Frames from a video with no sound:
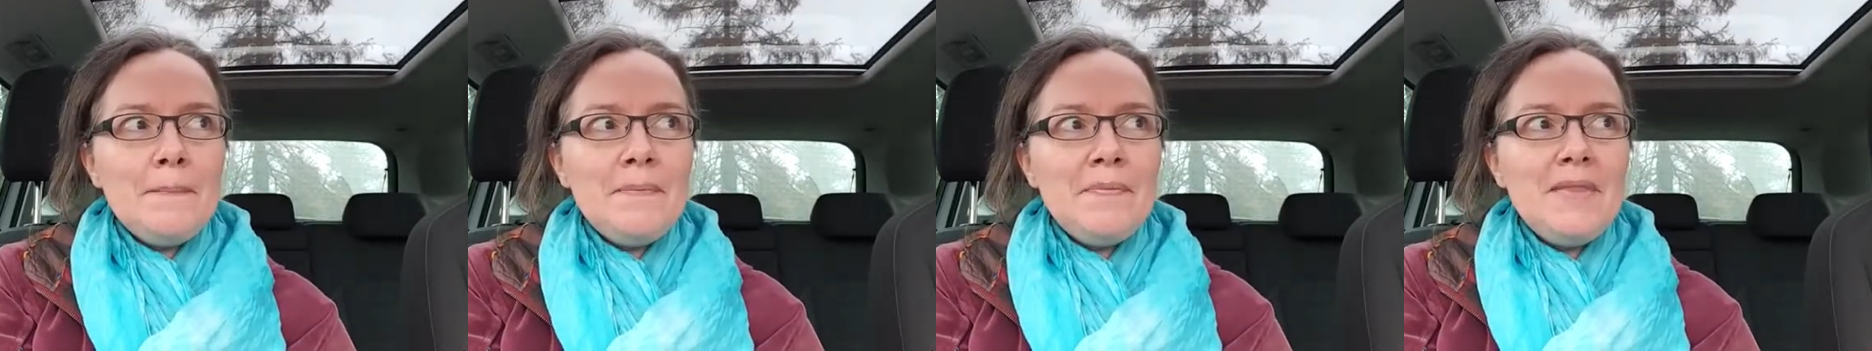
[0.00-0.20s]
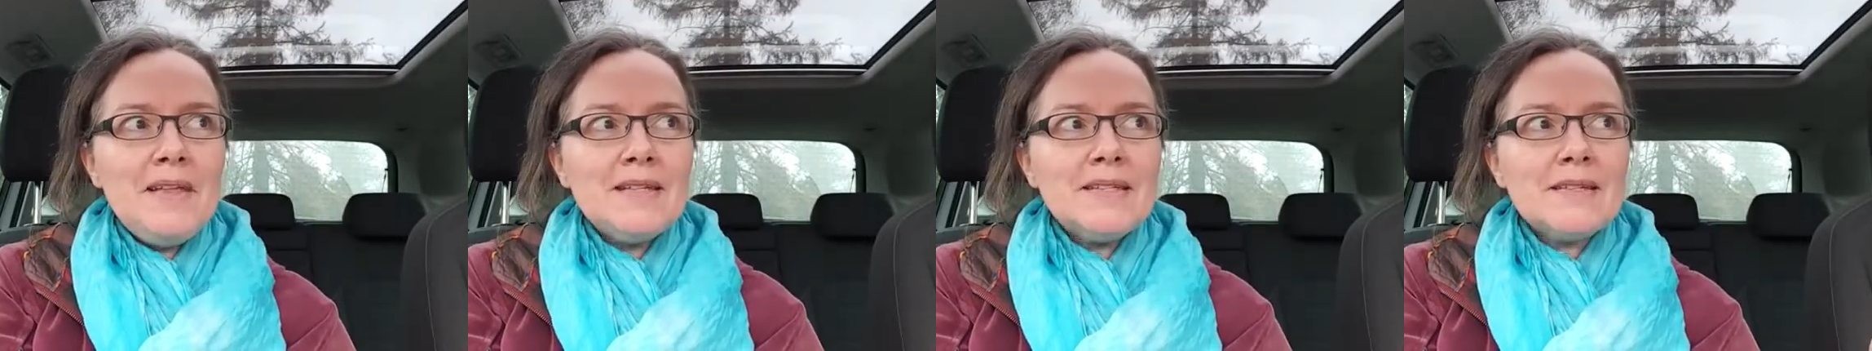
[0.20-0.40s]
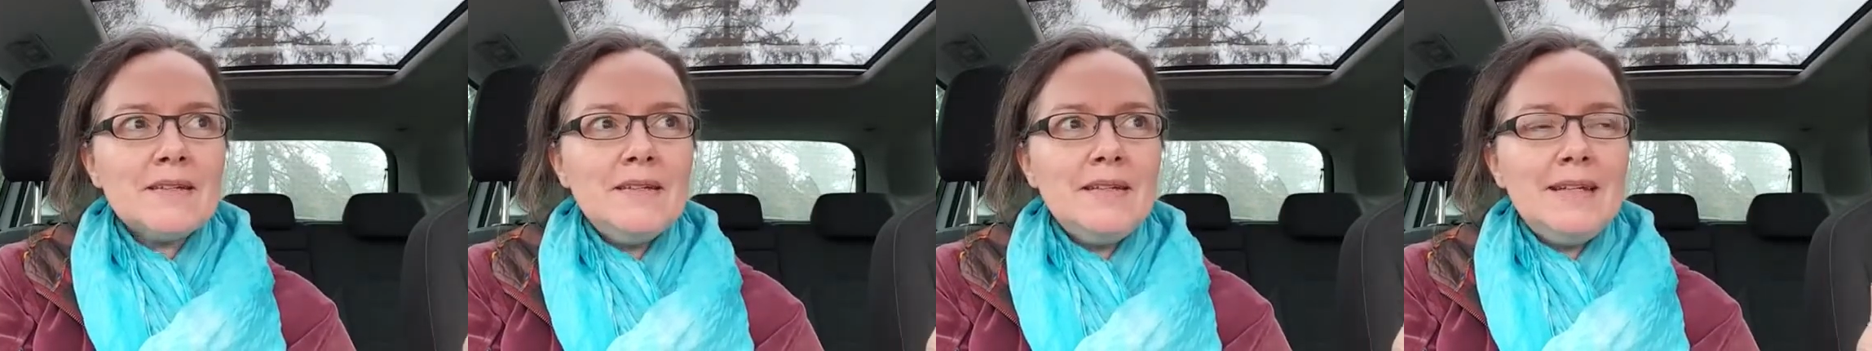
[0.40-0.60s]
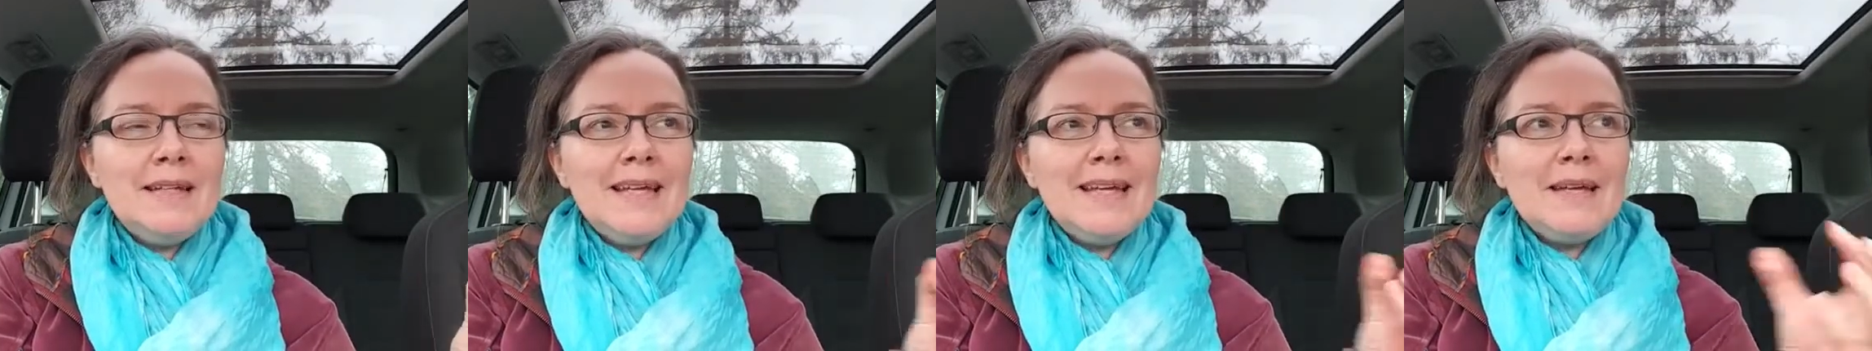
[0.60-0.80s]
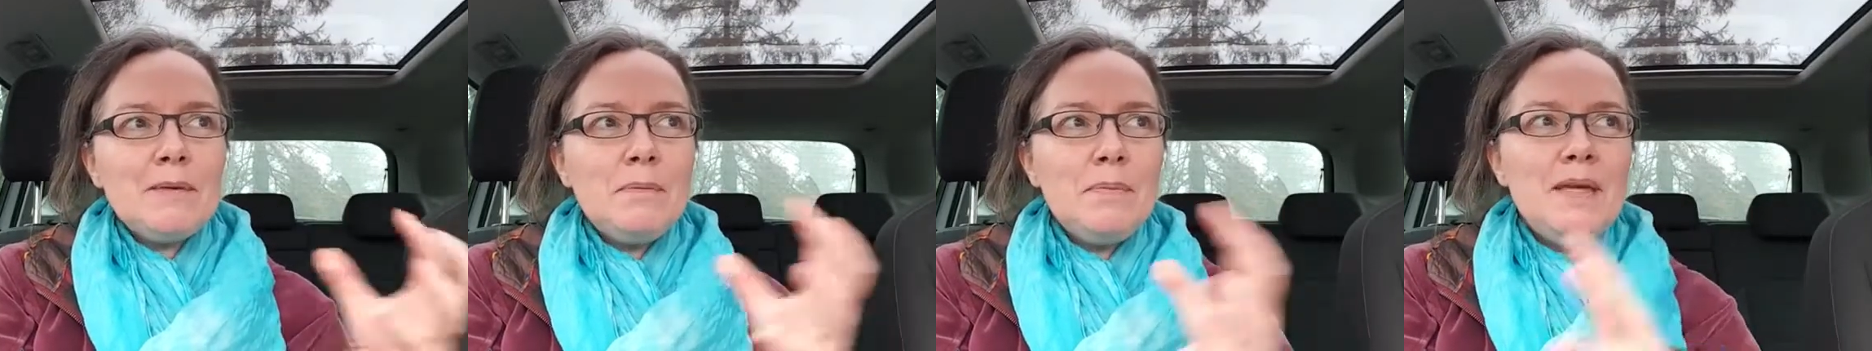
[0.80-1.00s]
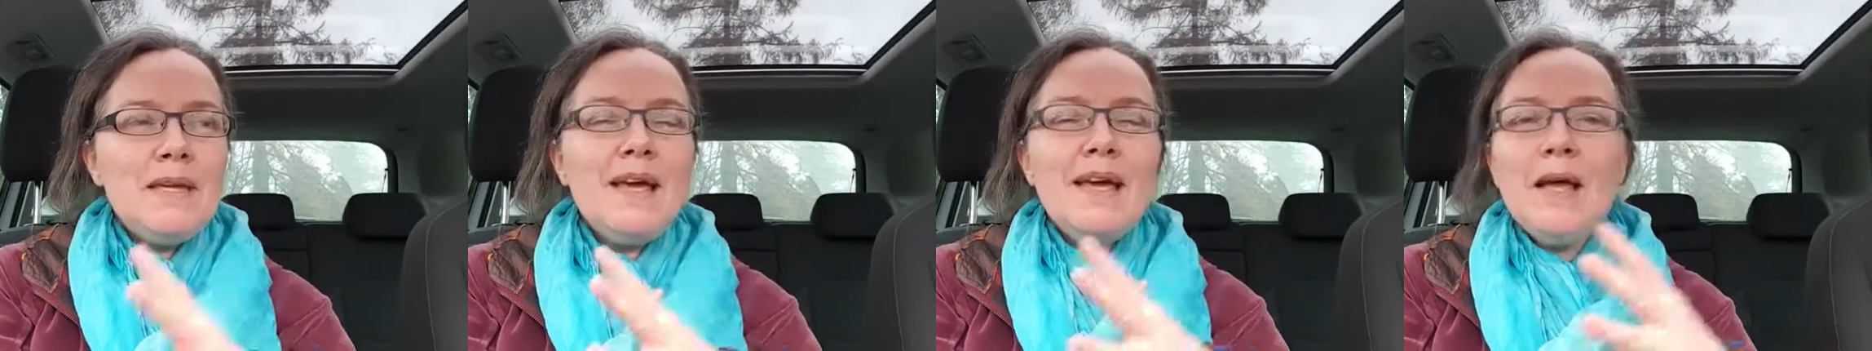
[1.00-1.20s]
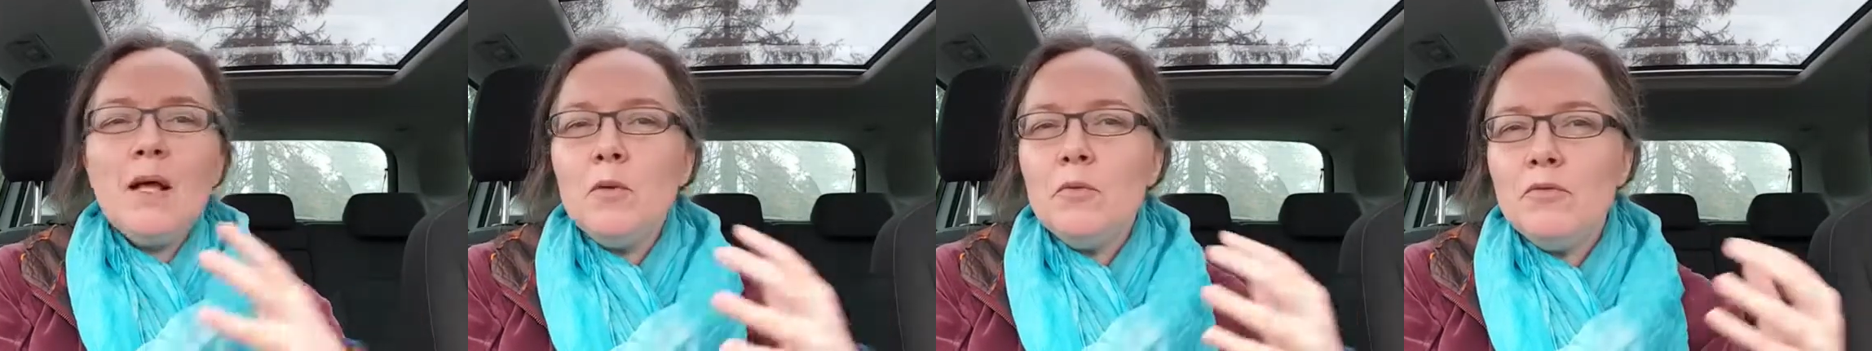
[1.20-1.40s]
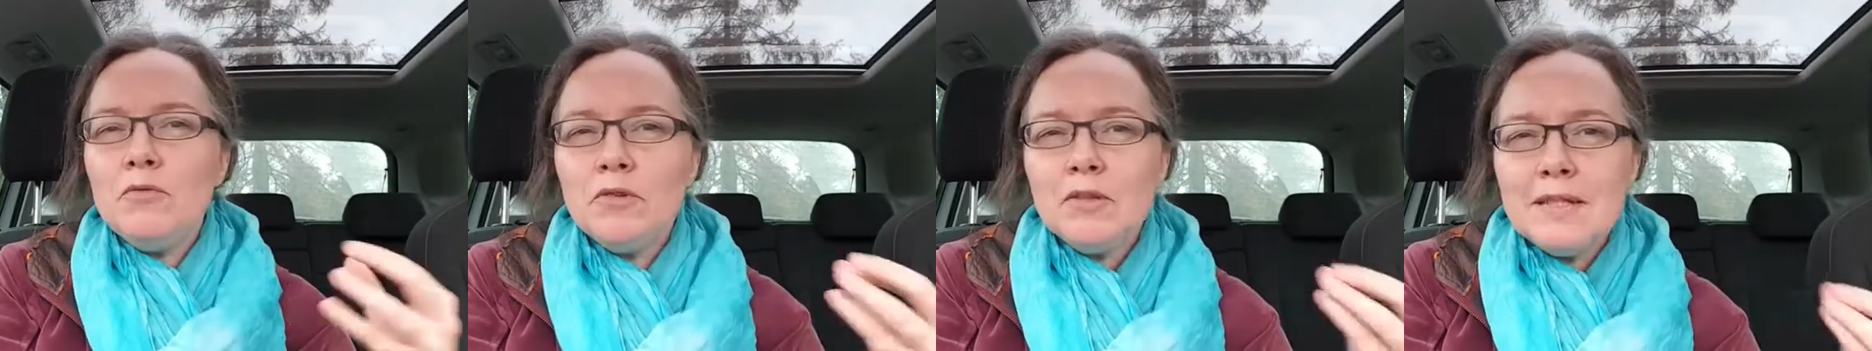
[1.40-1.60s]
that's gonna like be a
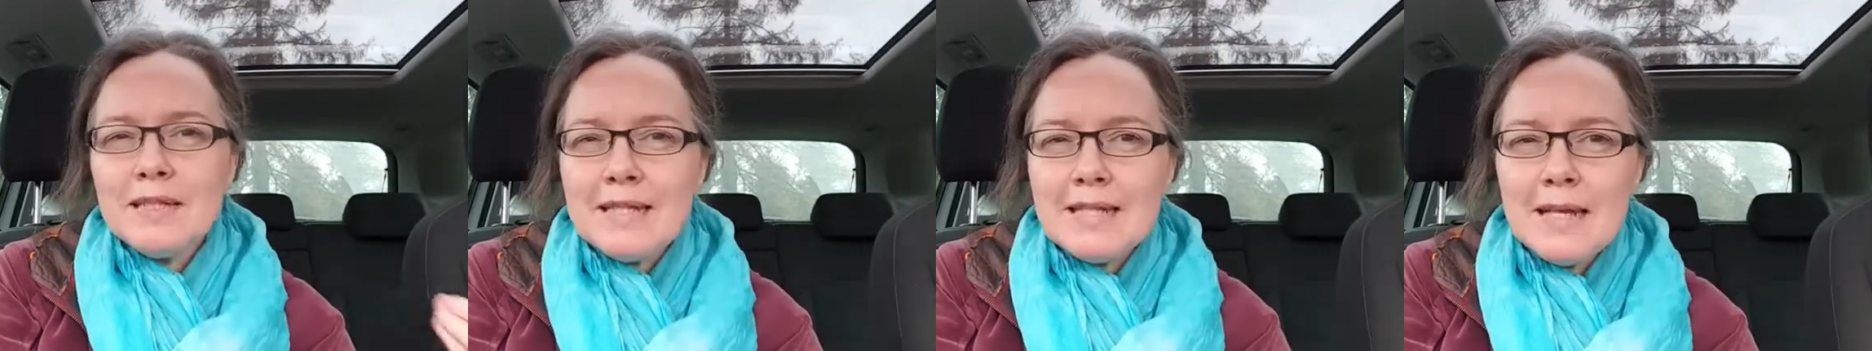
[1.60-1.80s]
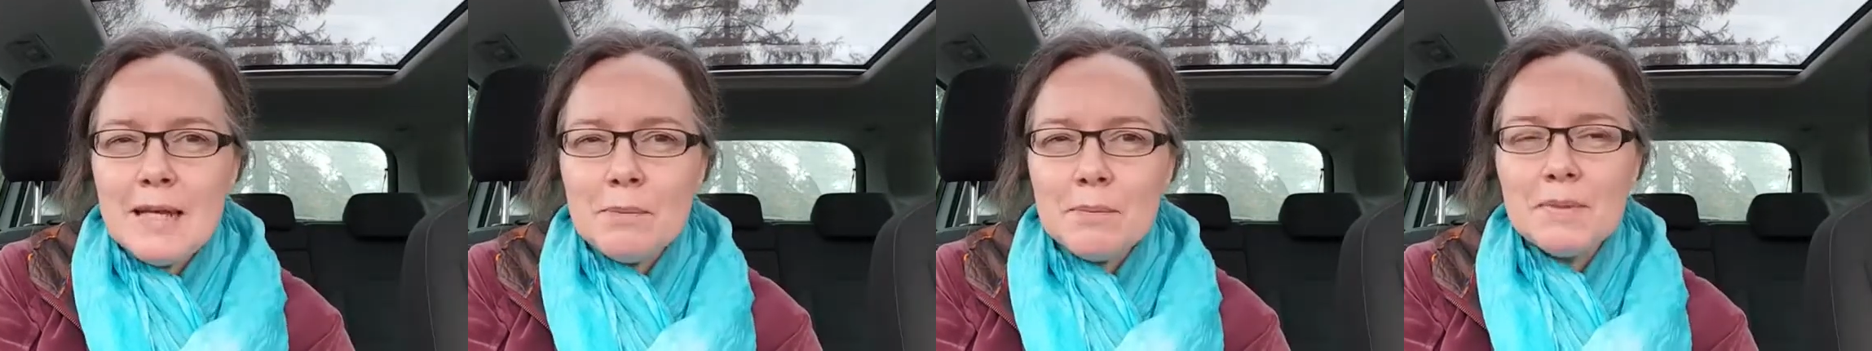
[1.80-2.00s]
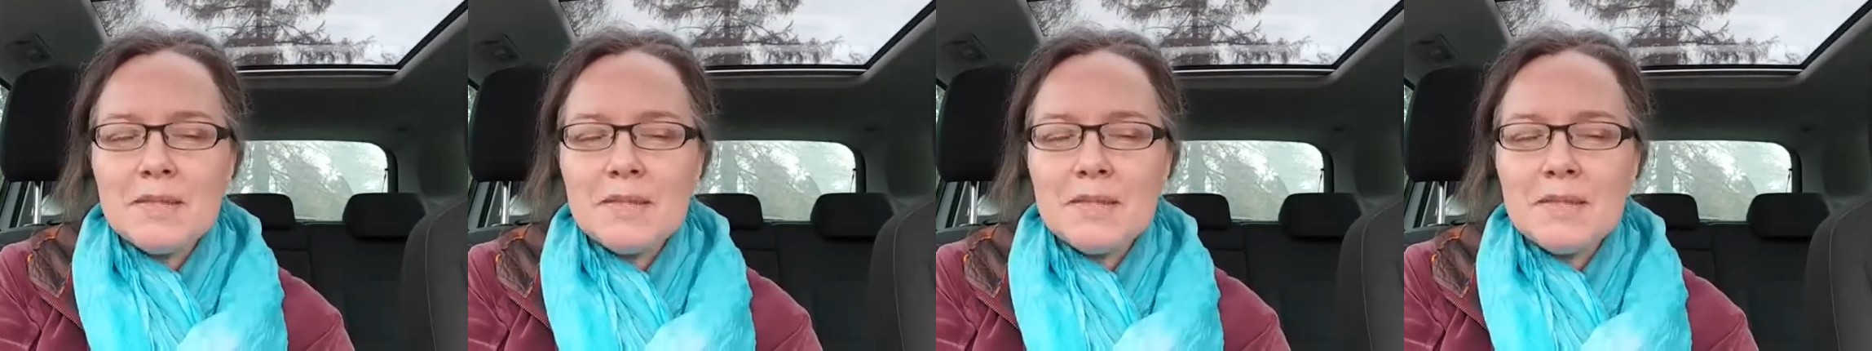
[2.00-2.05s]
helpful tip,